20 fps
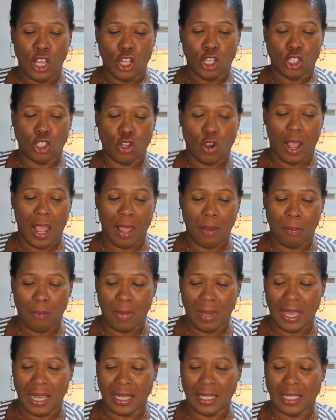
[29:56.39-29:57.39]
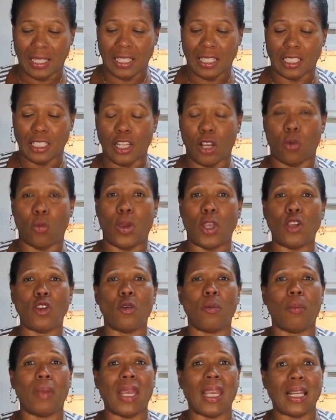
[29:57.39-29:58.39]
So I made these. Now when
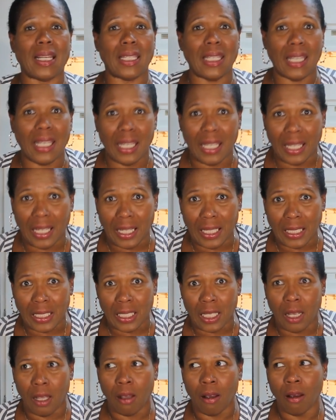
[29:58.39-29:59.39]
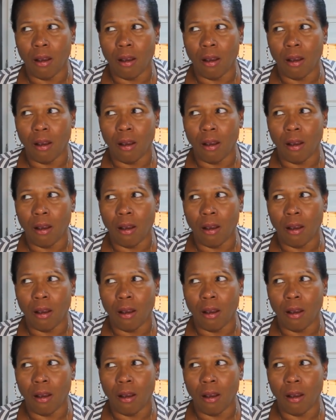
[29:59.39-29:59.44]
you make these,